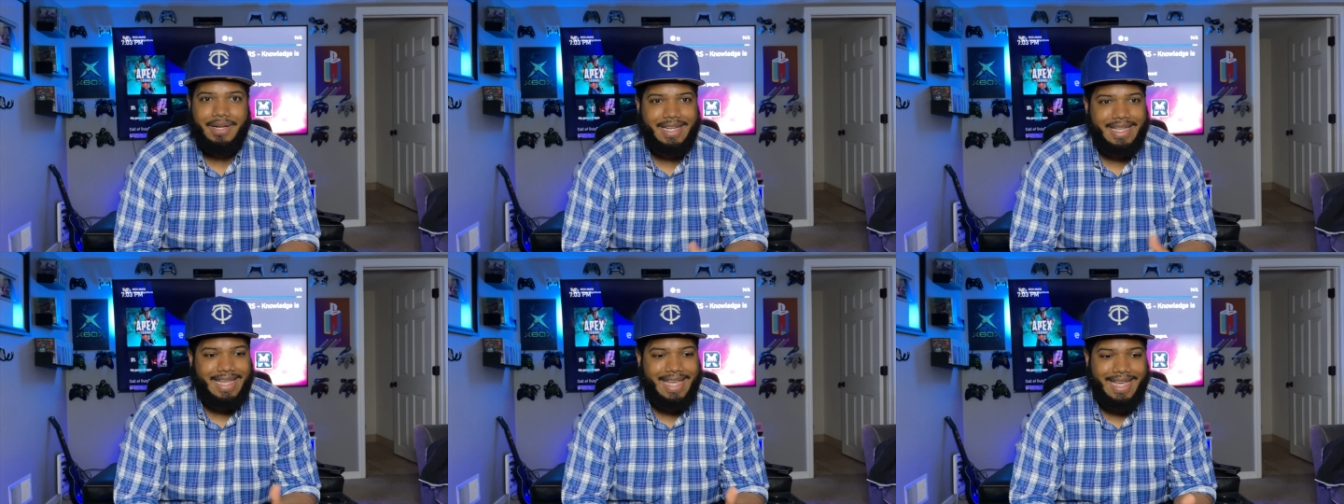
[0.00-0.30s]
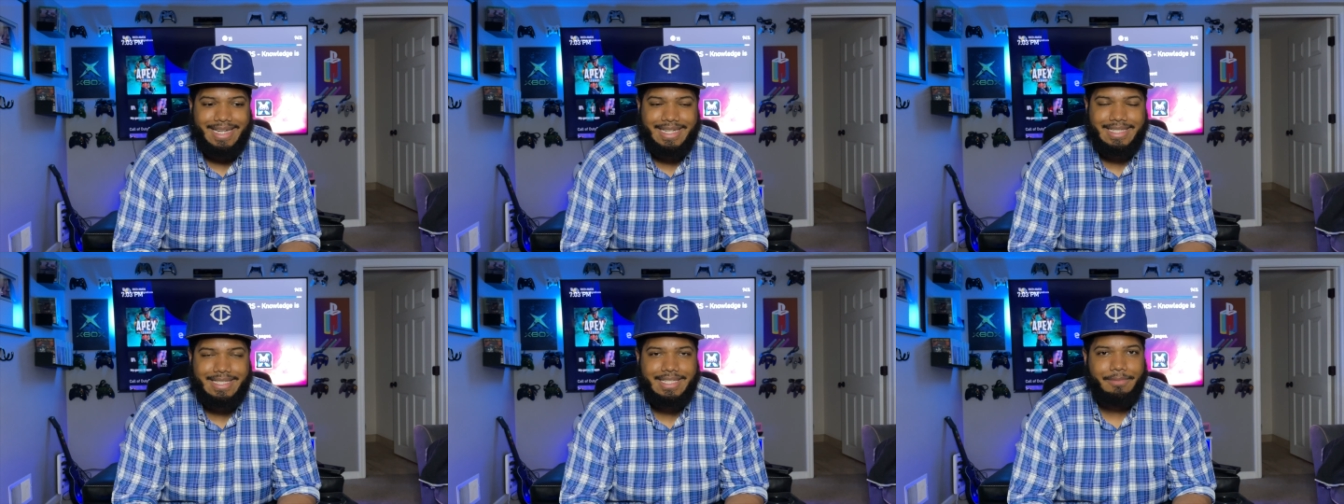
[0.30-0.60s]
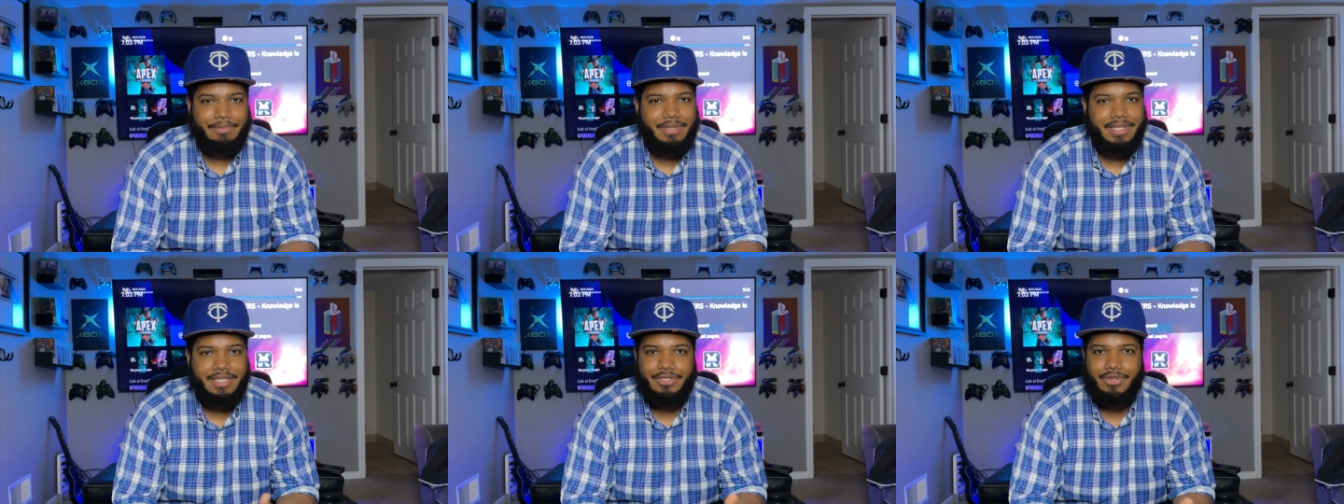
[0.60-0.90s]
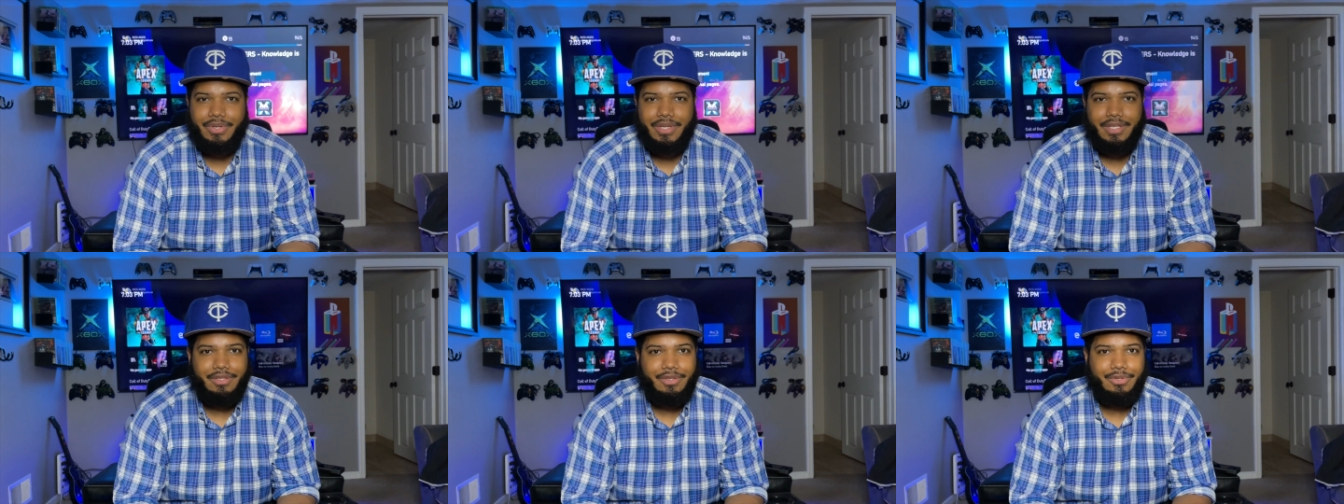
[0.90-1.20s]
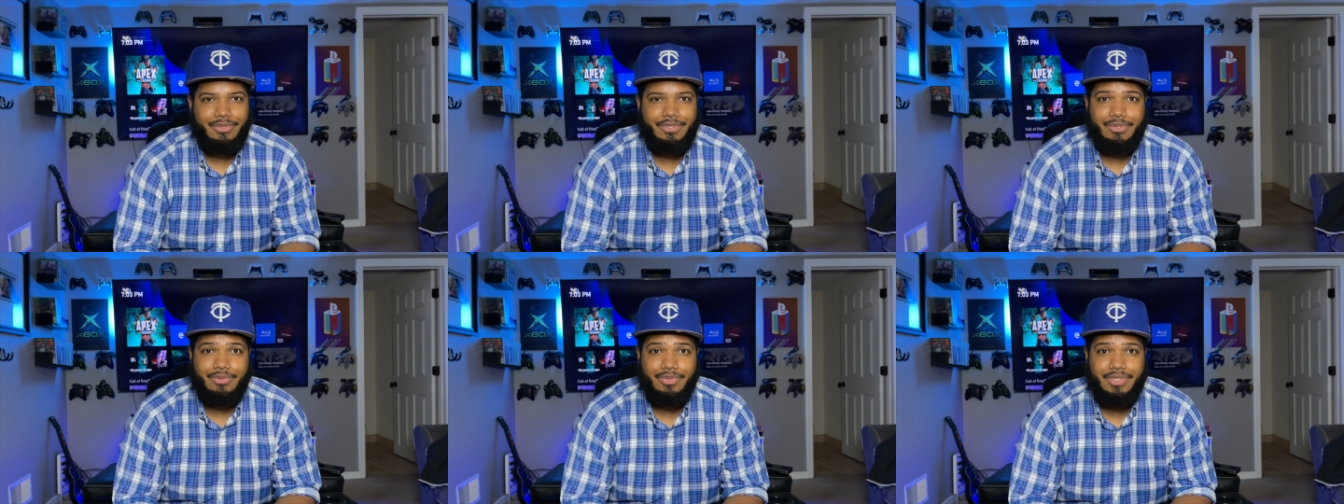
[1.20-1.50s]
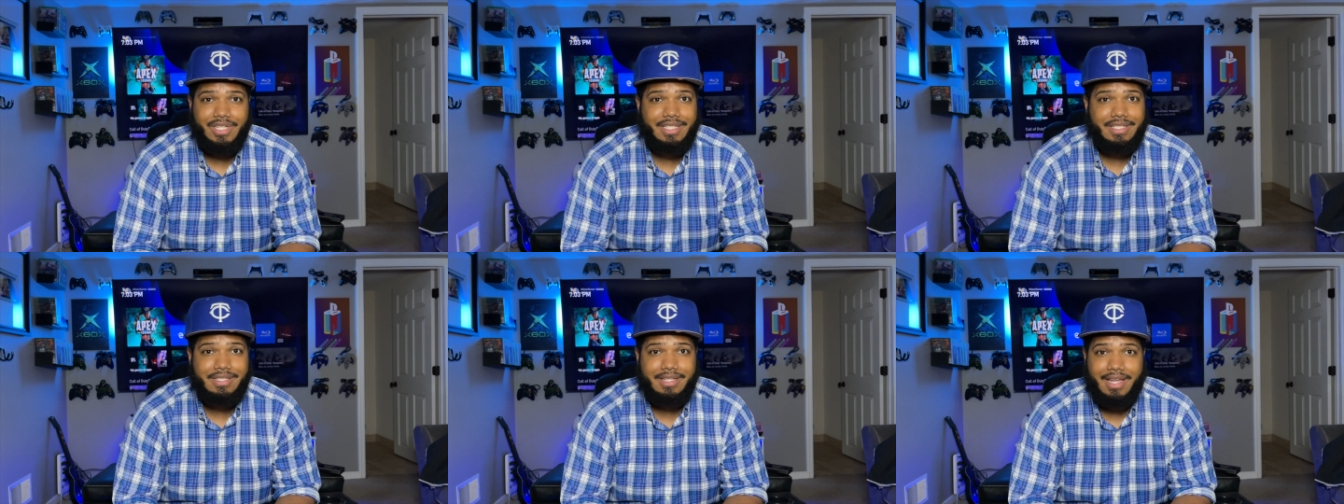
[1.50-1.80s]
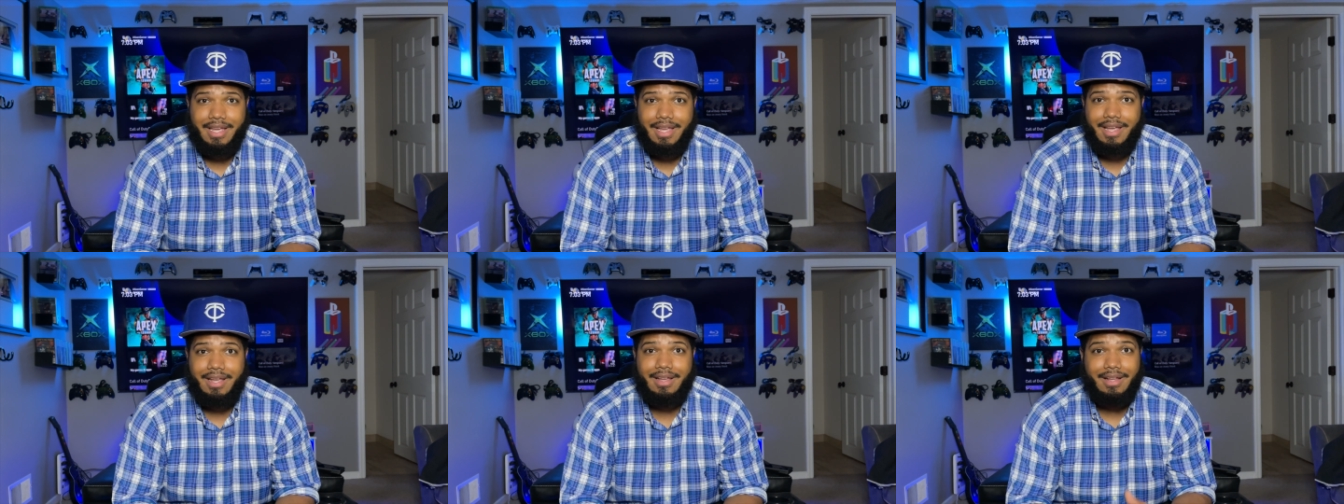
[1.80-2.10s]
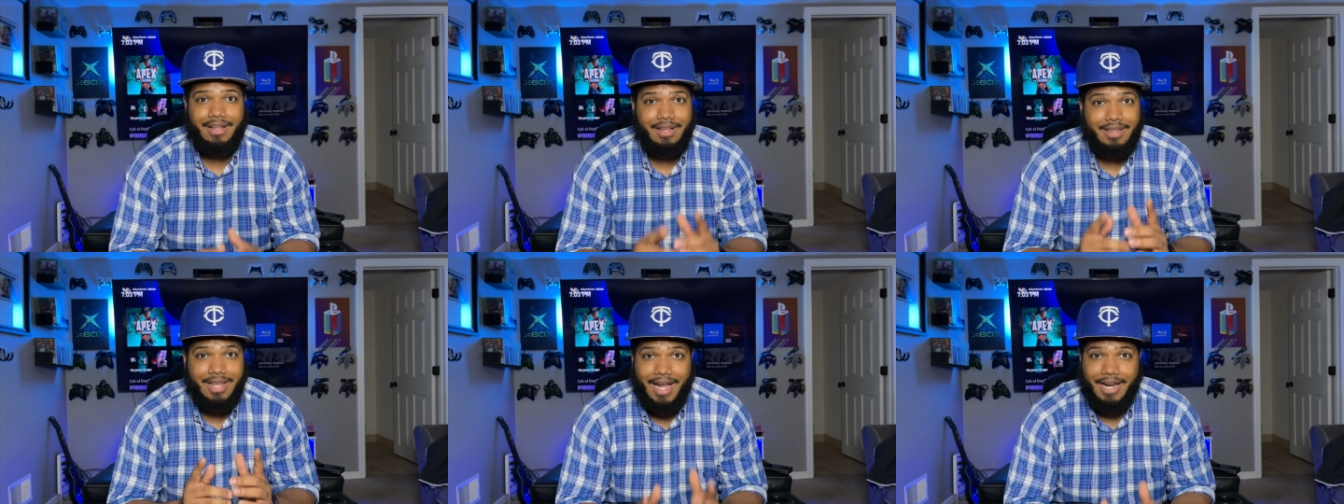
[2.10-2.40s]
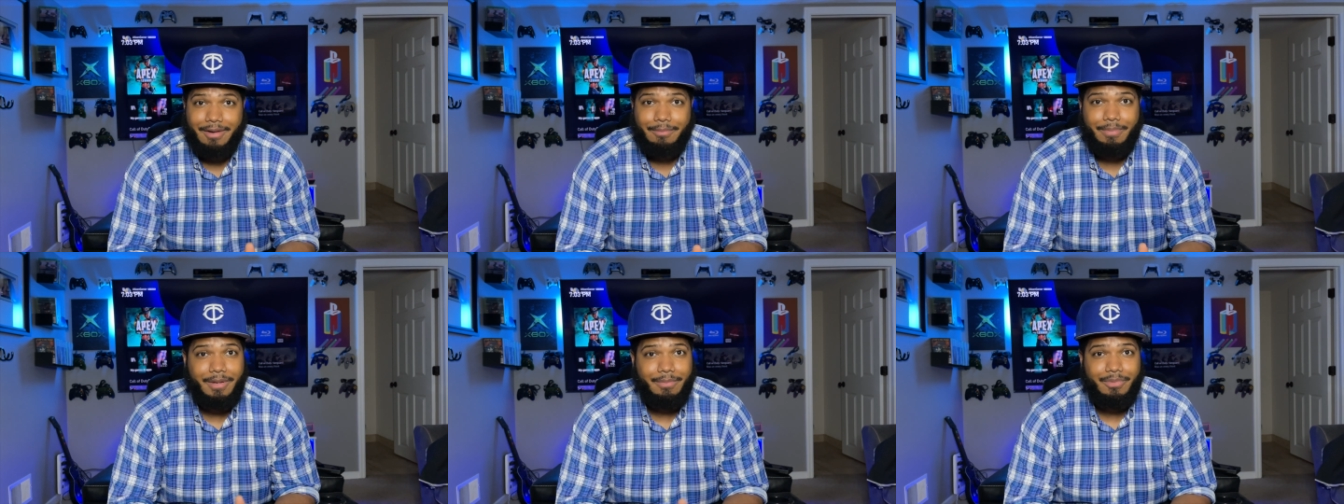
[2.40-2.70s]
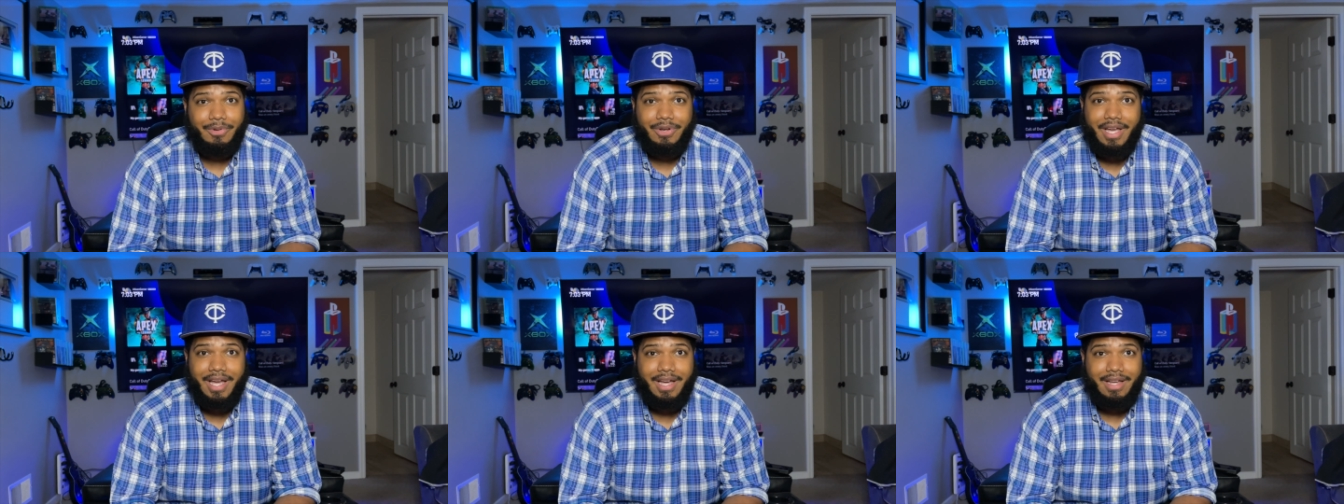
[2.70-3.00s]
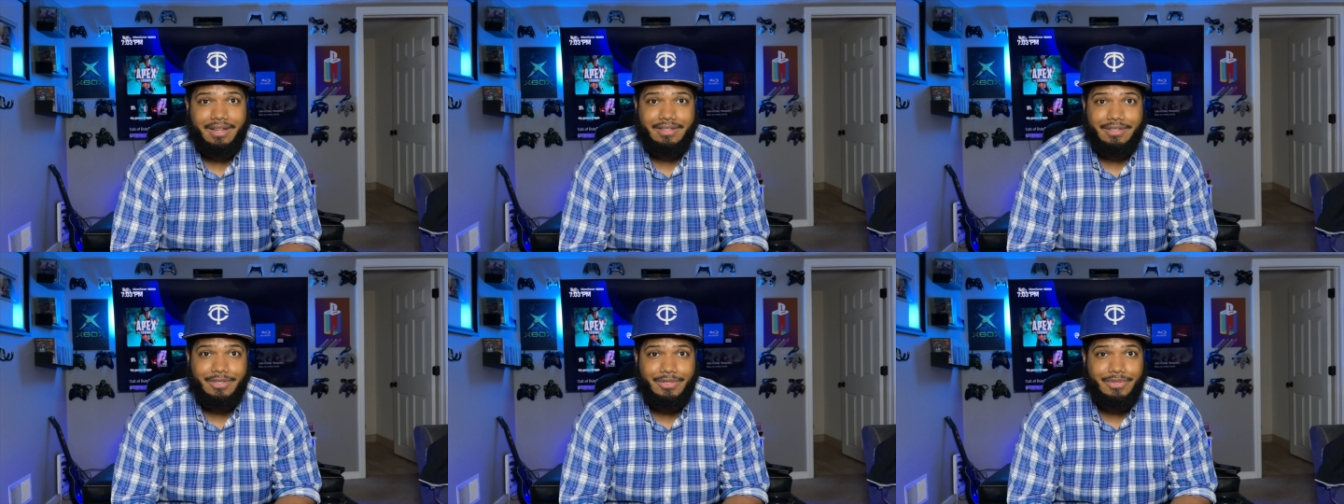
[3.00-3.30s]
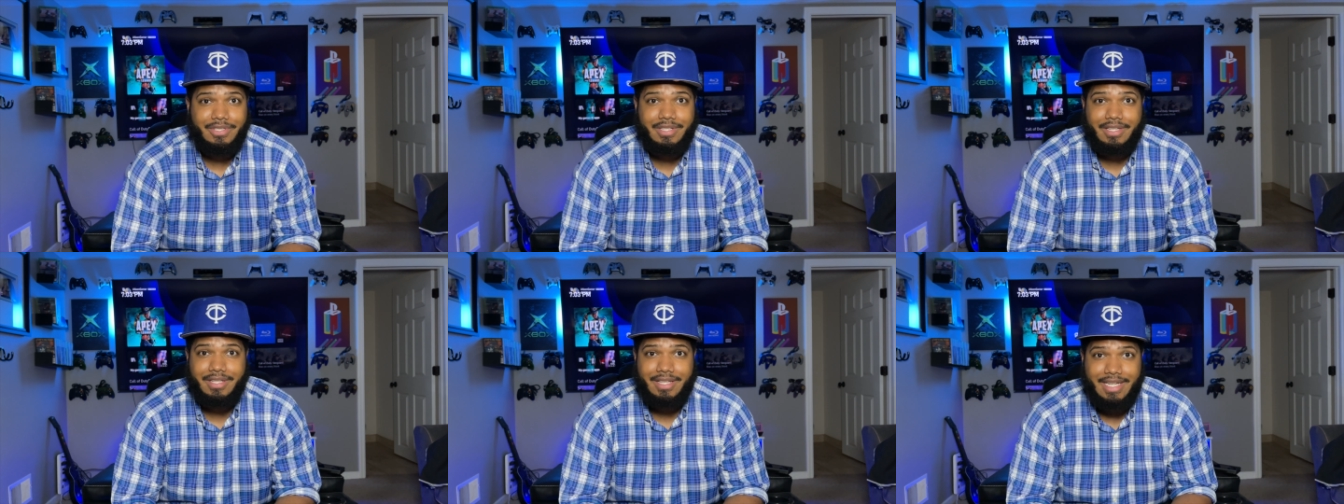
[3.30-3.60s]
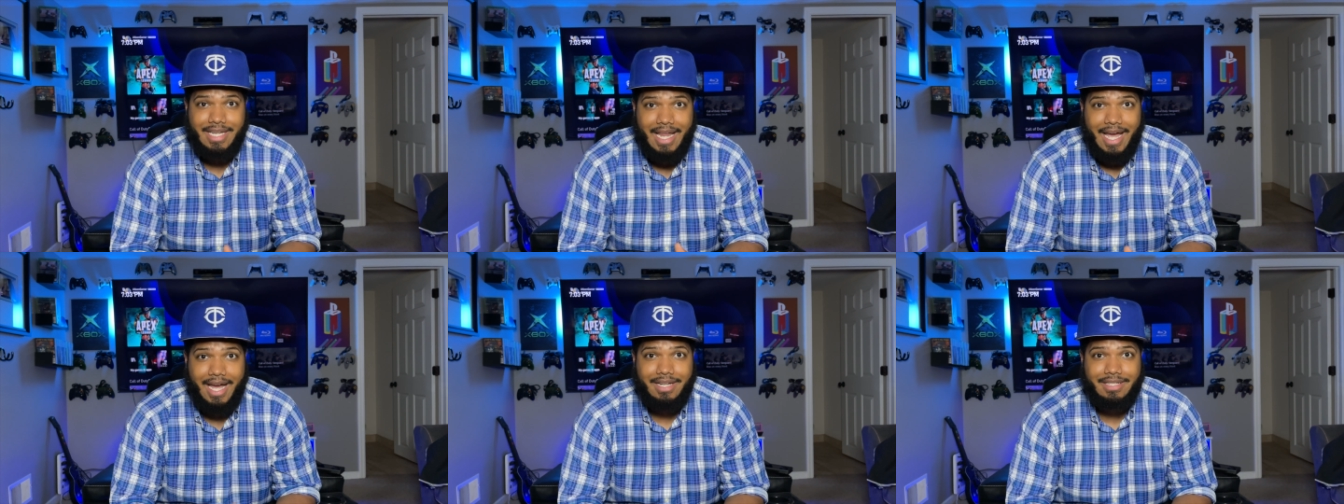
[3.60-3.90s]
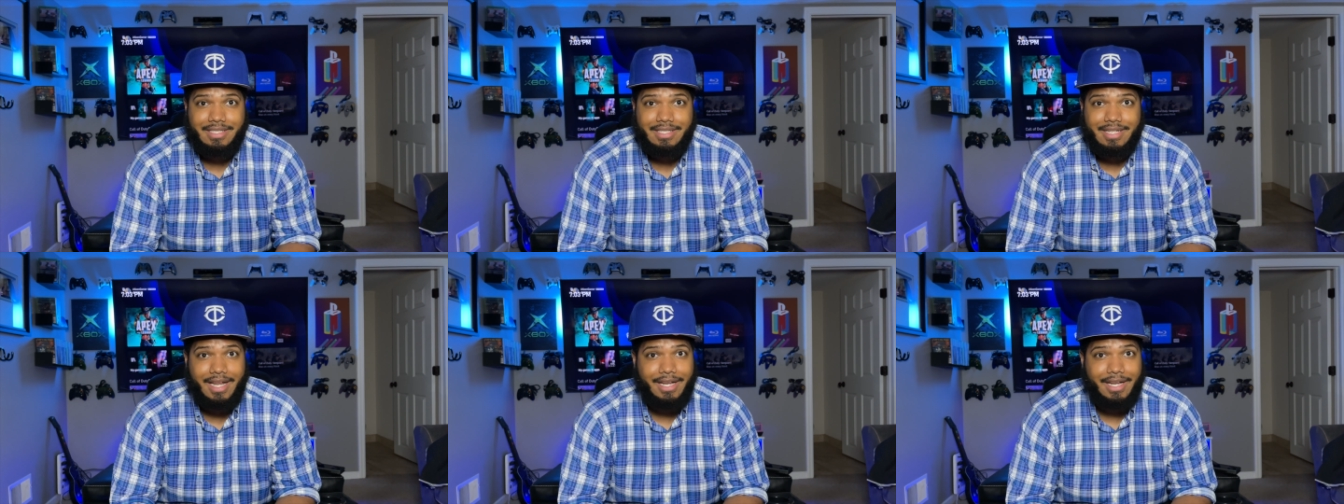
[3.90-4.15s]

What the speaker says: again, it's something that you get used to, just like a lot of people got used to the notch.